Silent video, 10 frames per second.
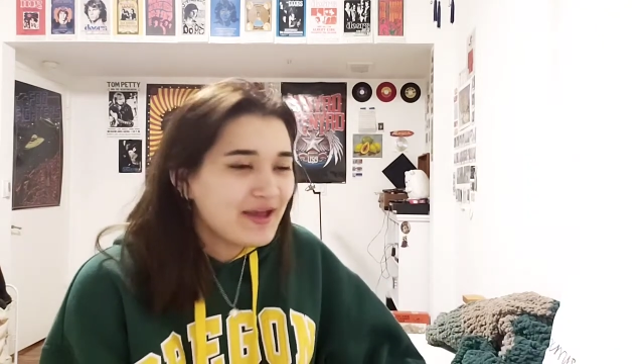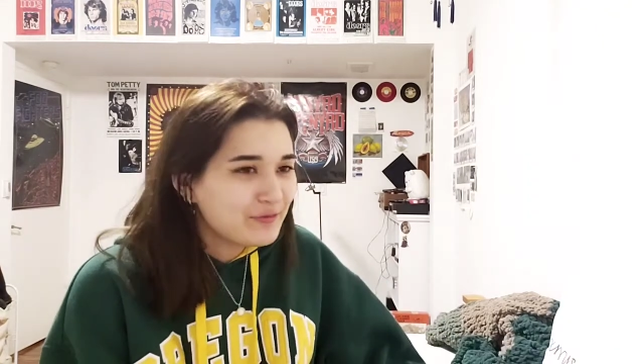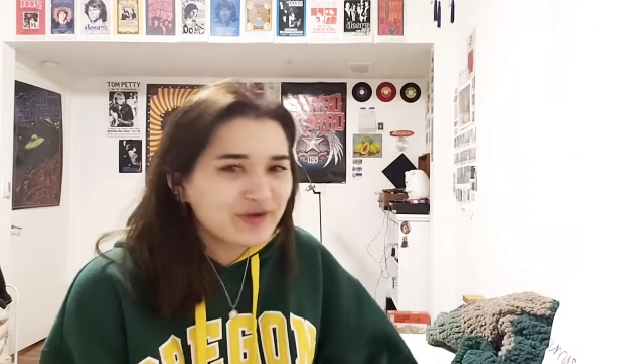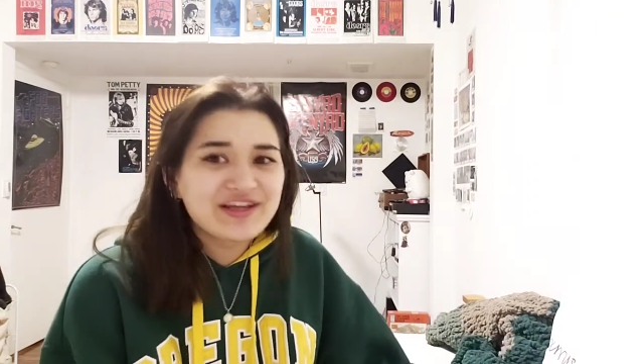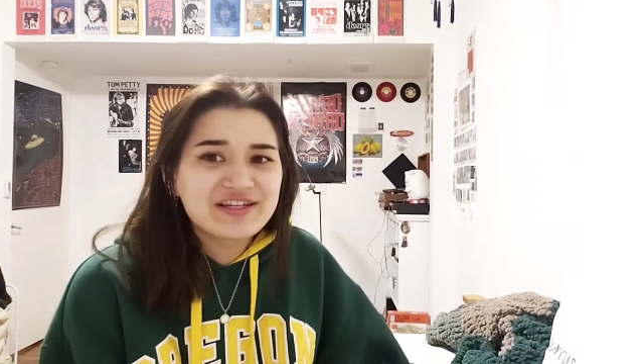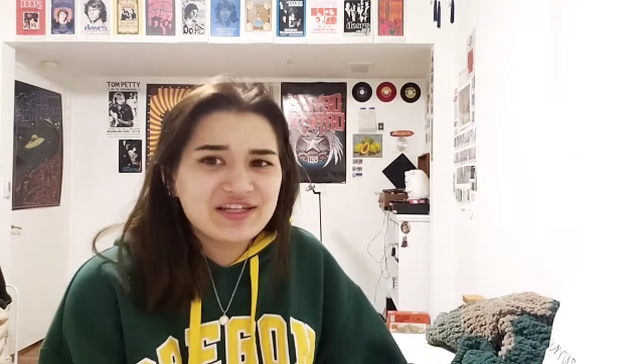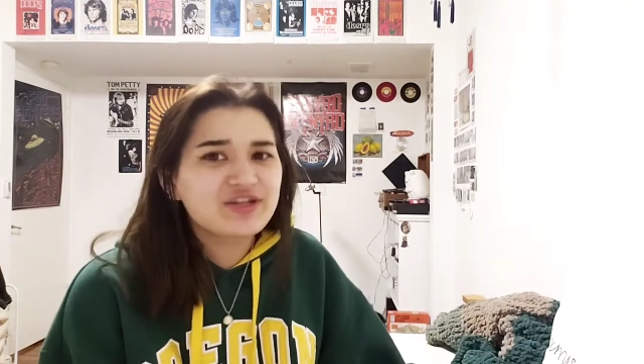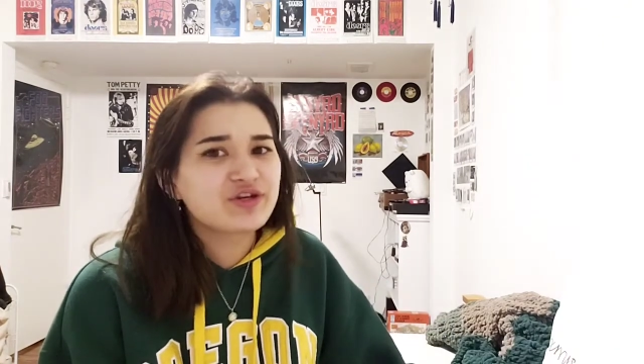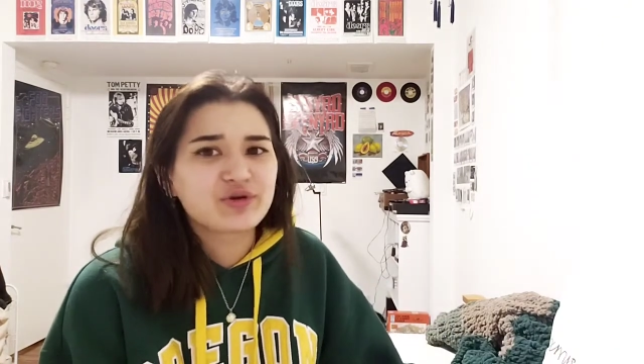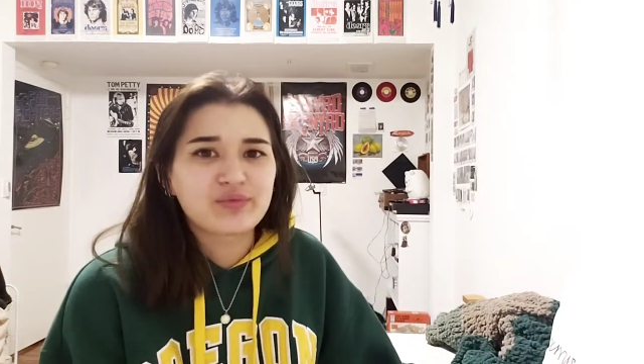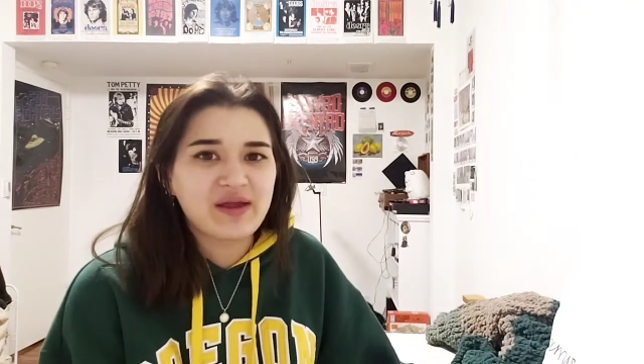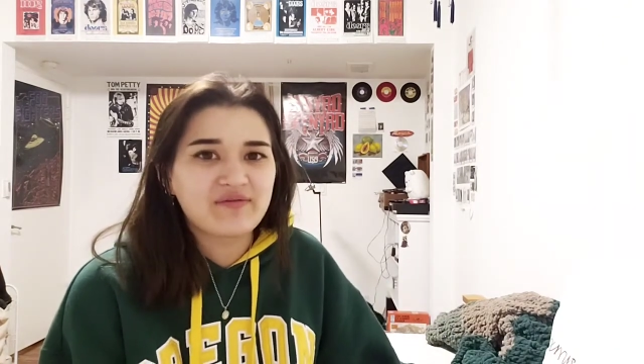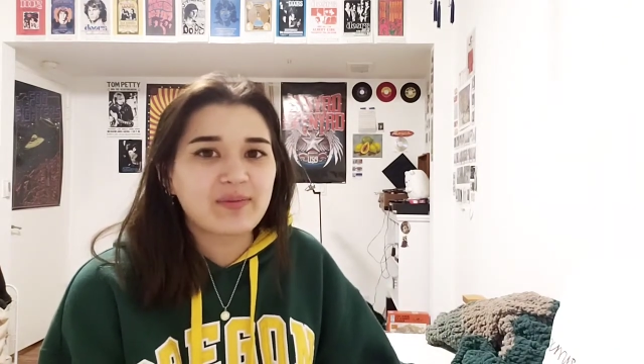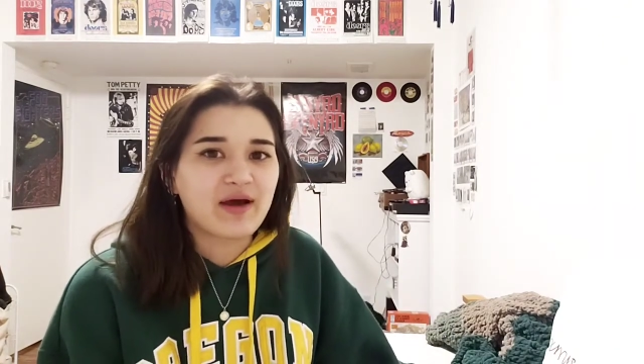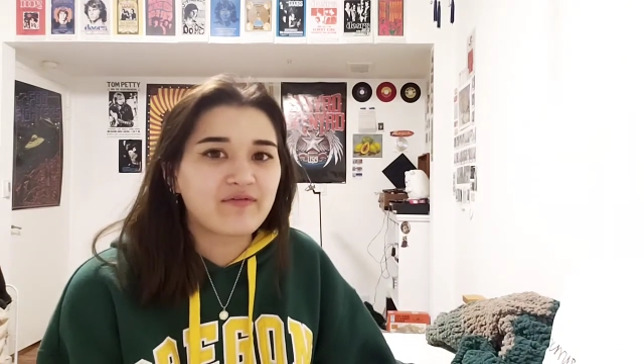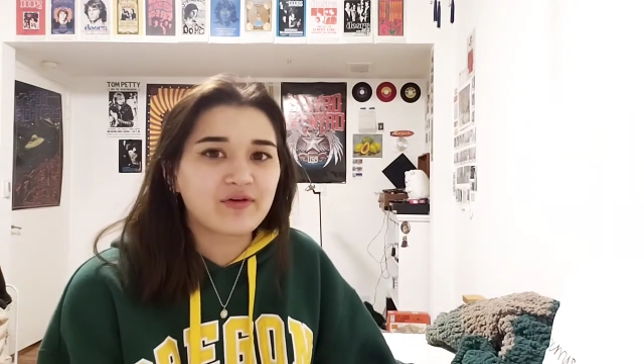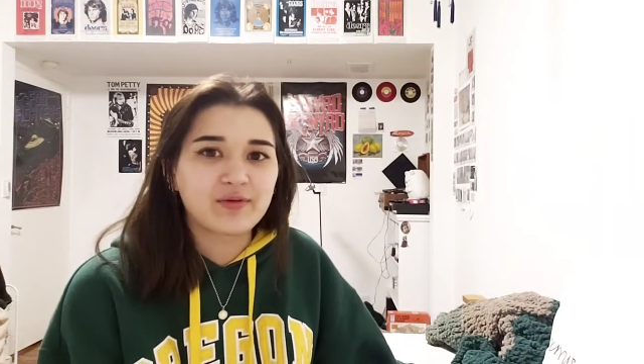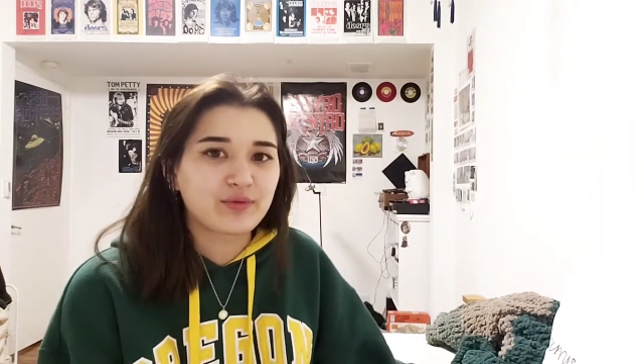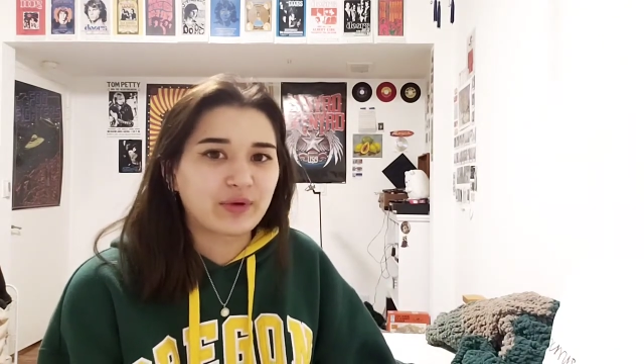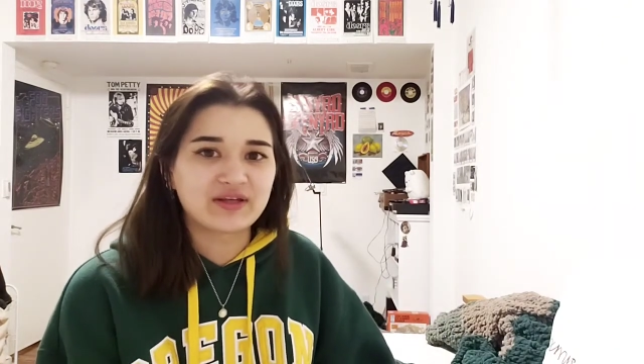will continue to rave about for
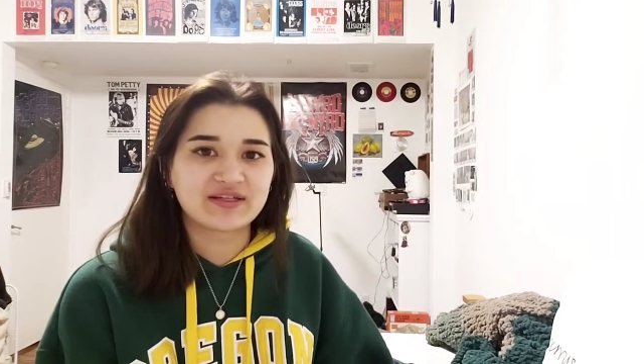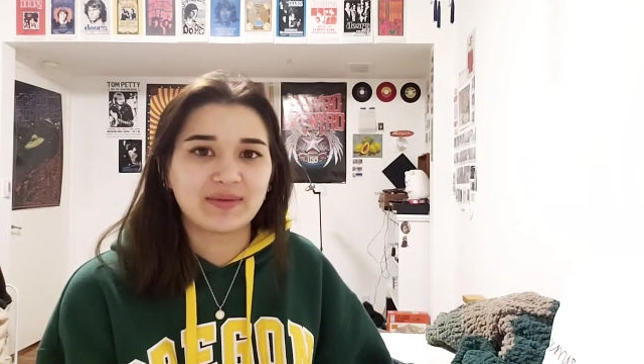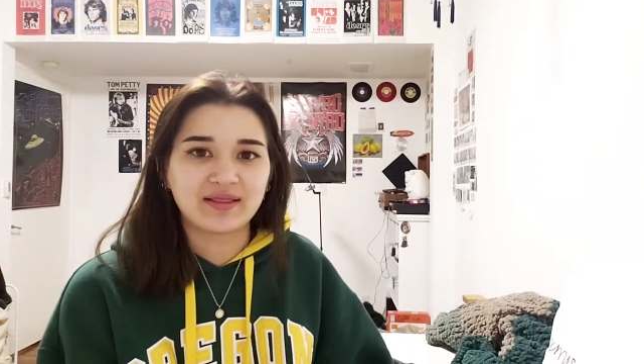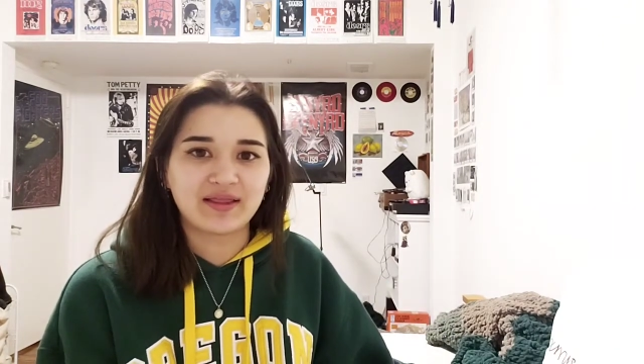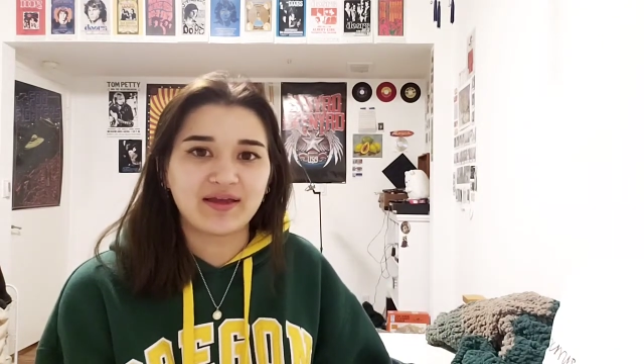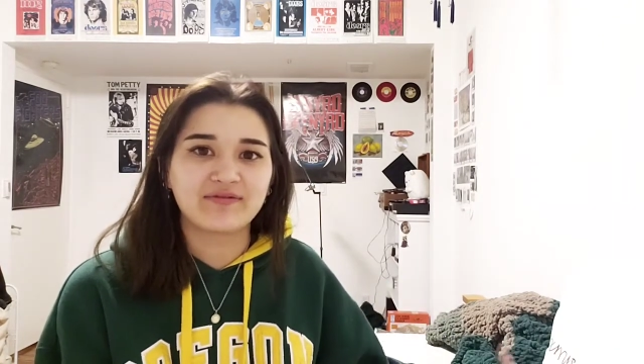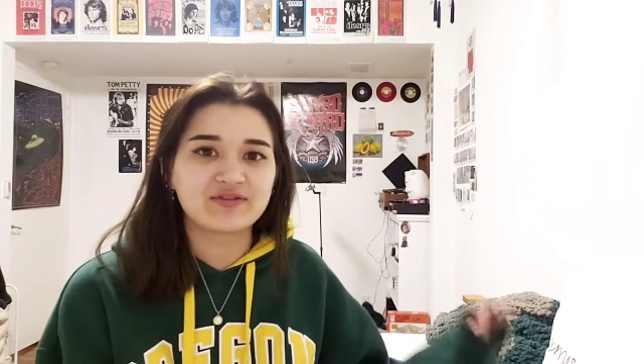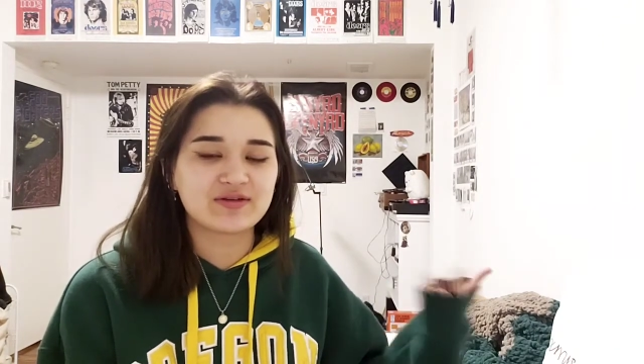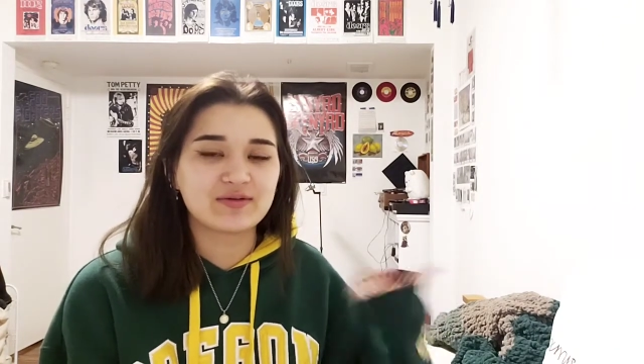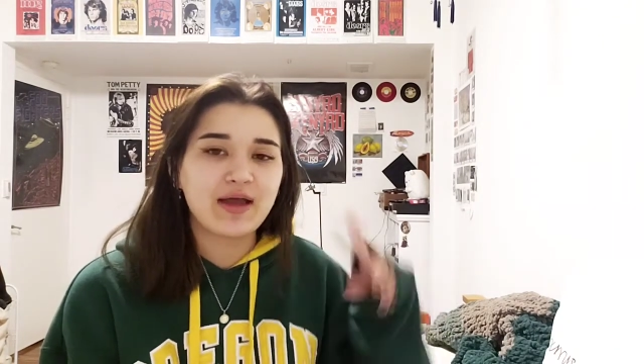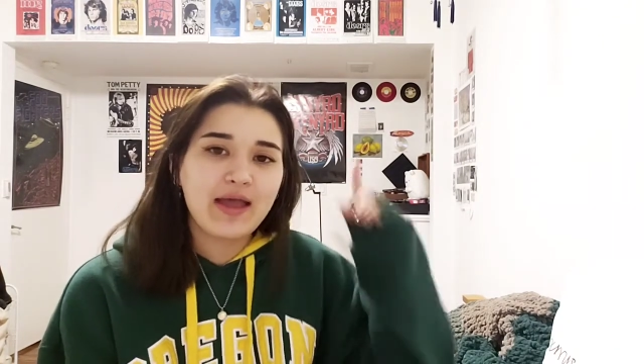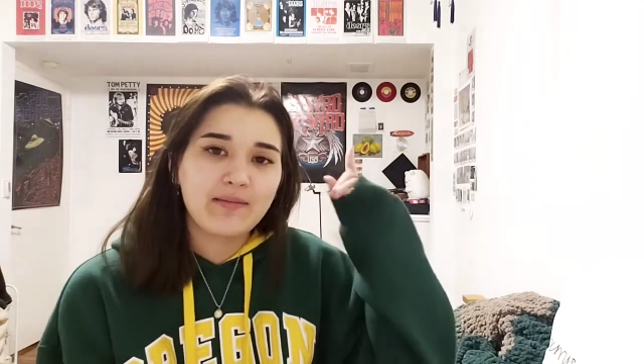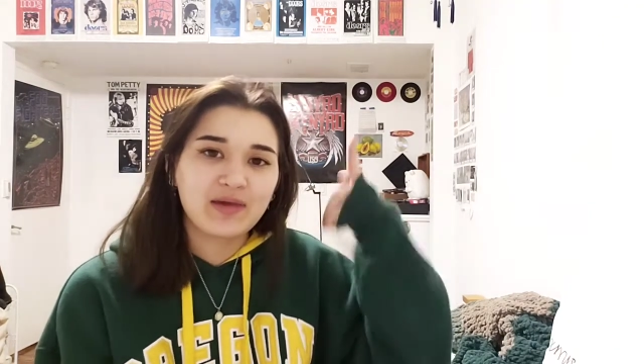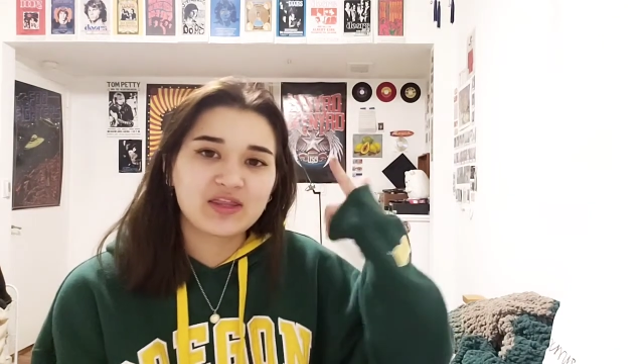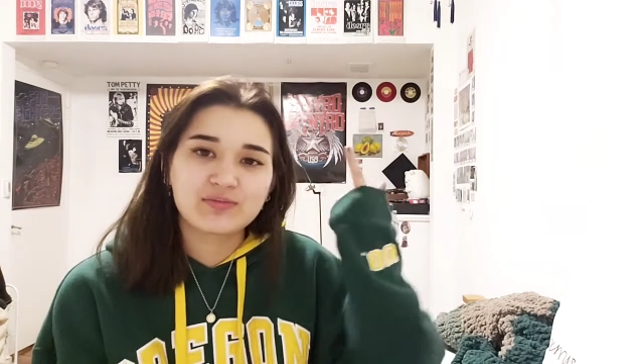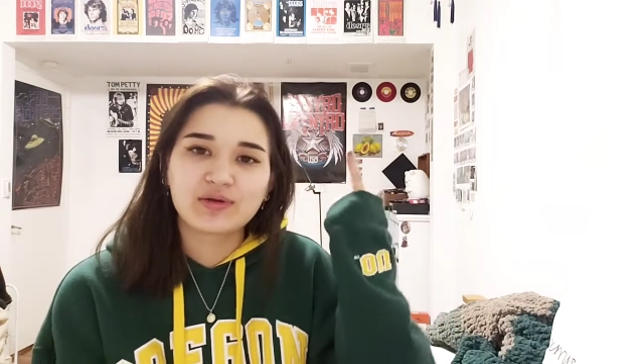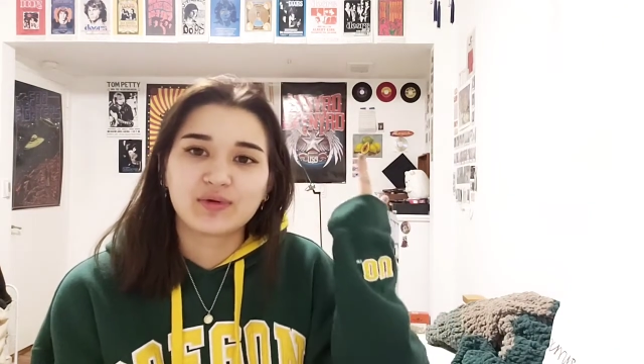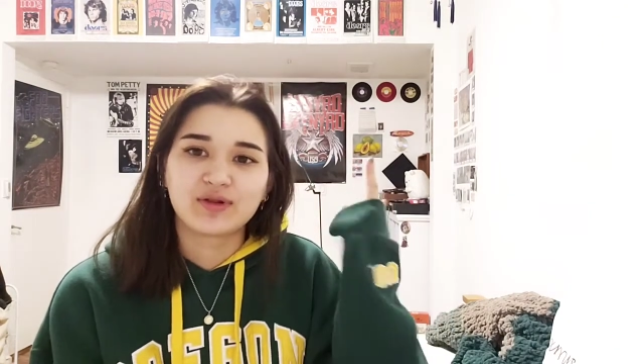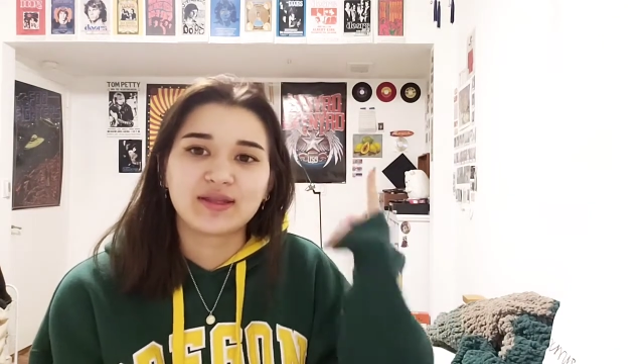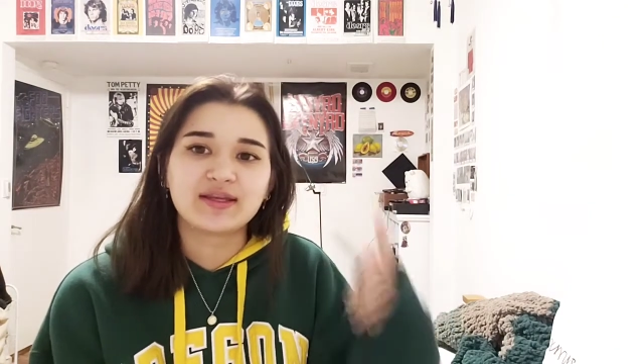the rest of my life, to Matthew
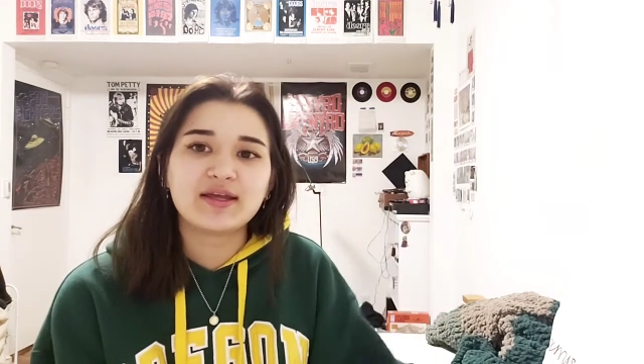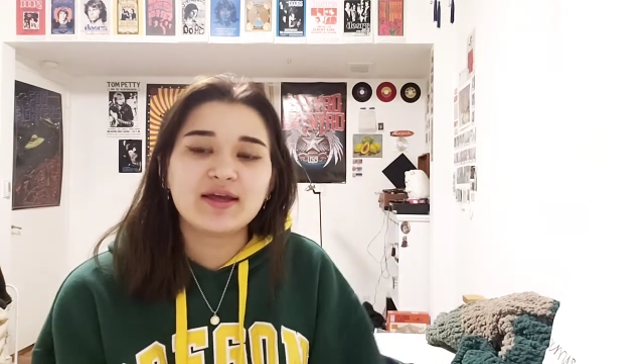McMullen.